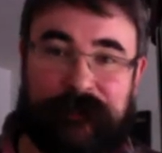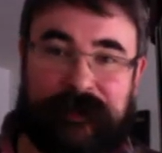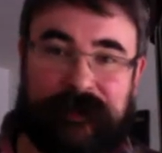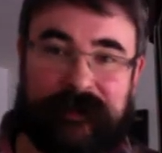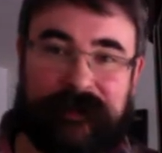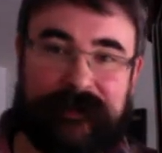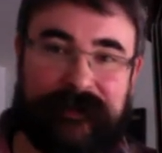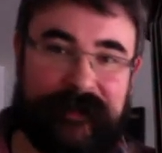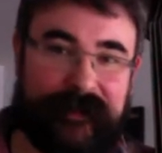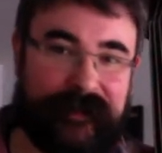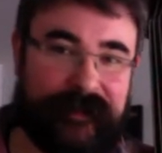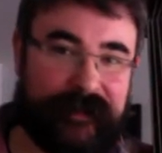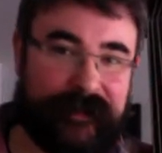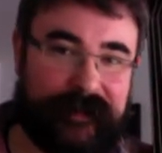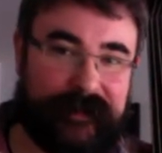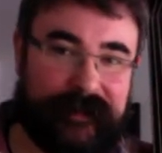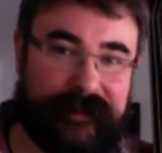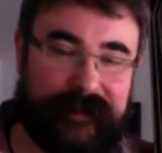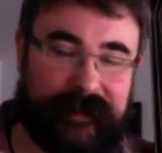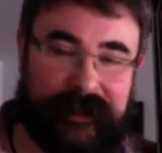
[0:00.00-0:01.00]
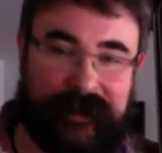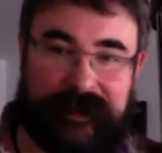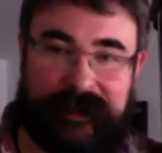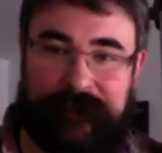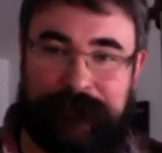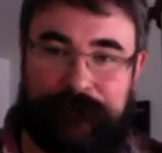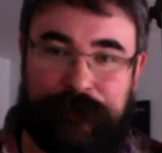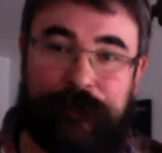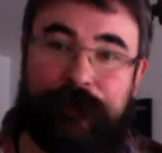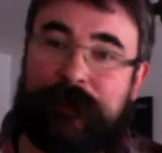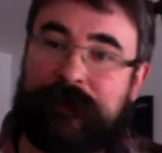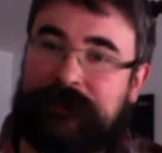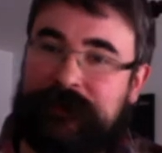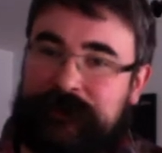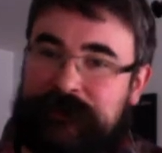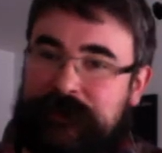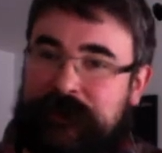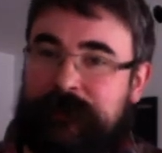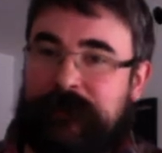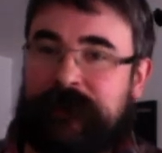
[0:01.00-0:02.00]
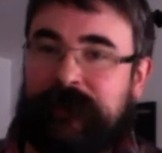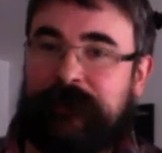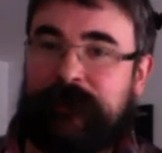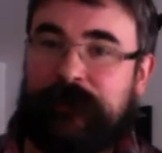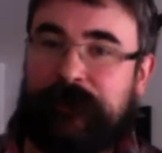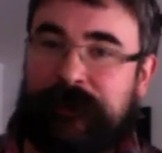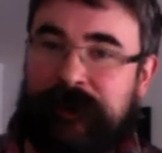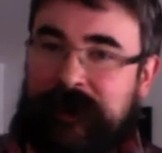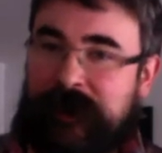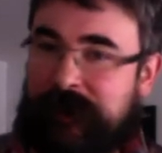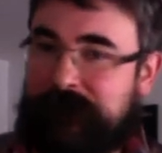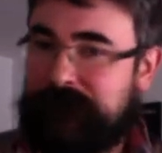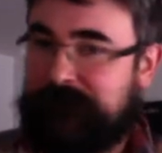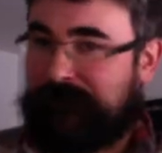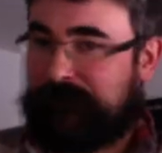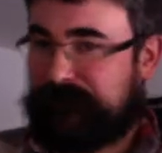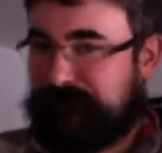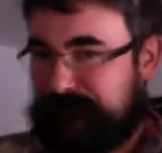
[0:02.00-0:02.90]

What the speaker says: but if you want the drummer to open up,